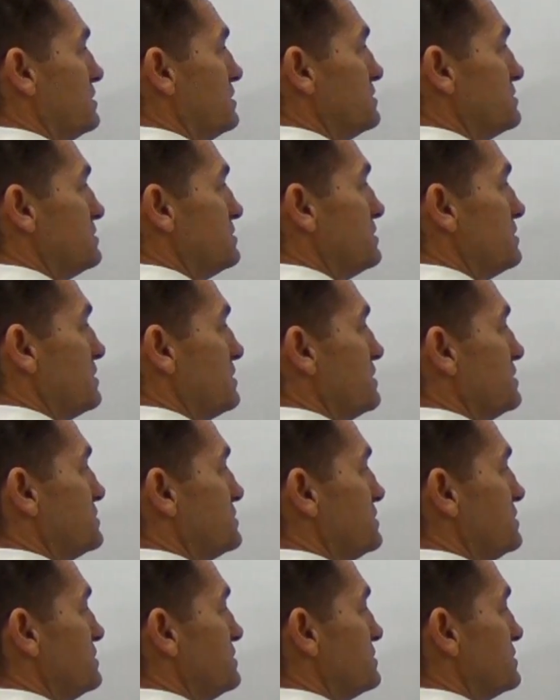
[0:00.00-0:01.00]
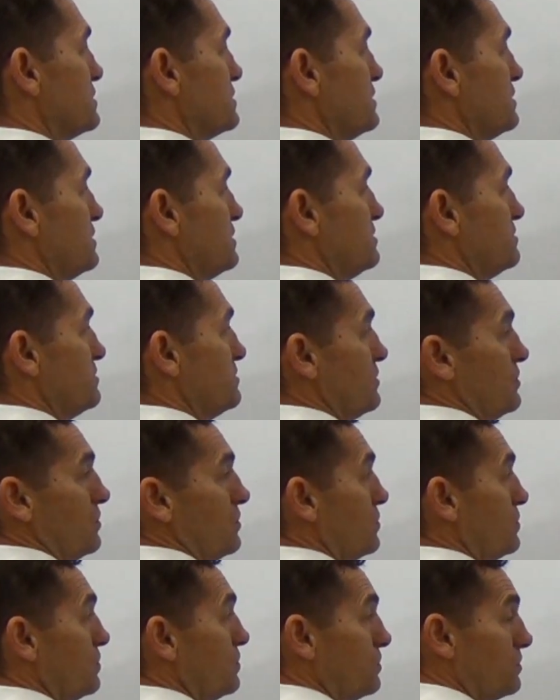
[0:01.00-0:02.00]
So you can actually just go and,
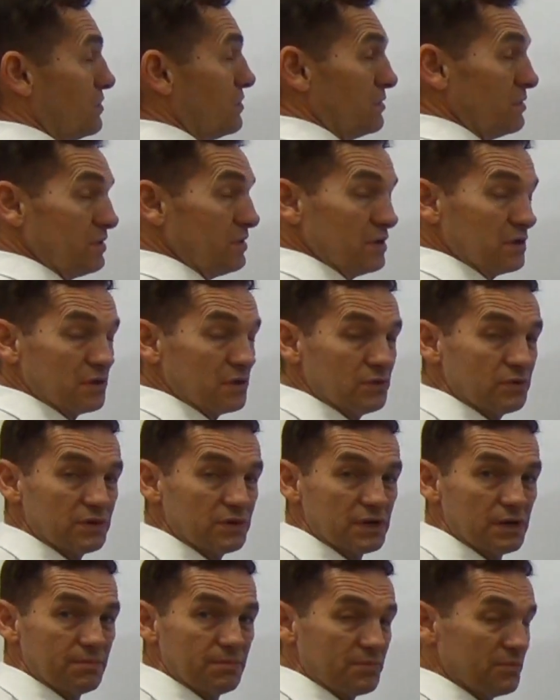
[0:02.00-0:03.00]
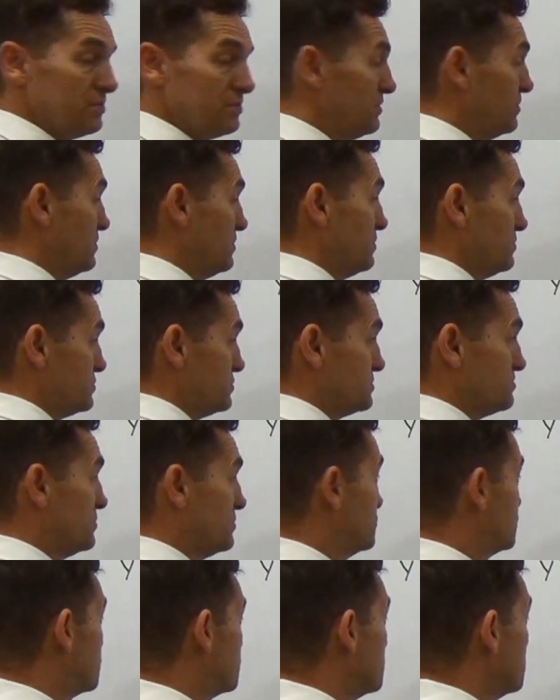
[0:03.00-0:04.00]
or you can look it up, or just by
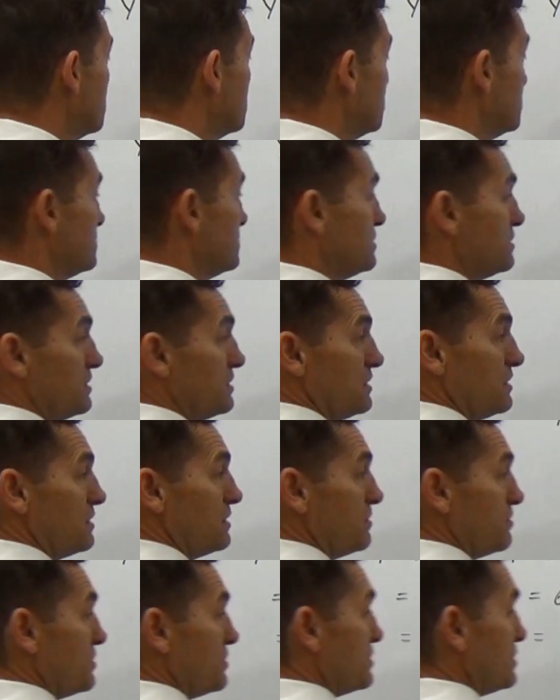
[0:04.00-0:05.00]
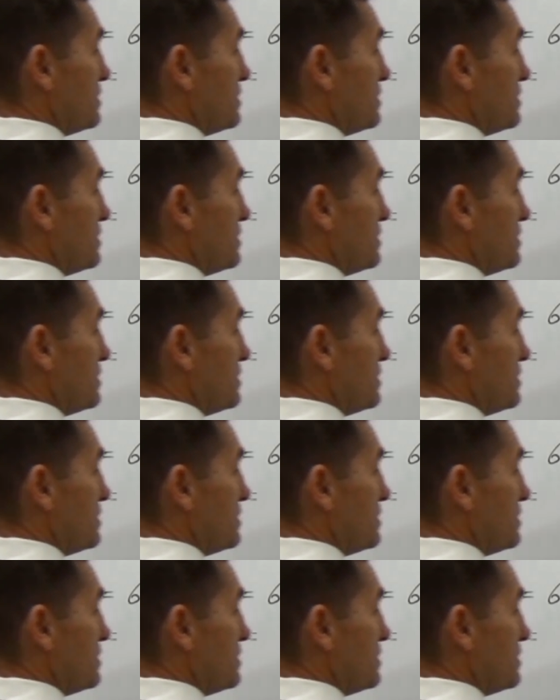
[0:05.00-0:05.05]
drawing it, by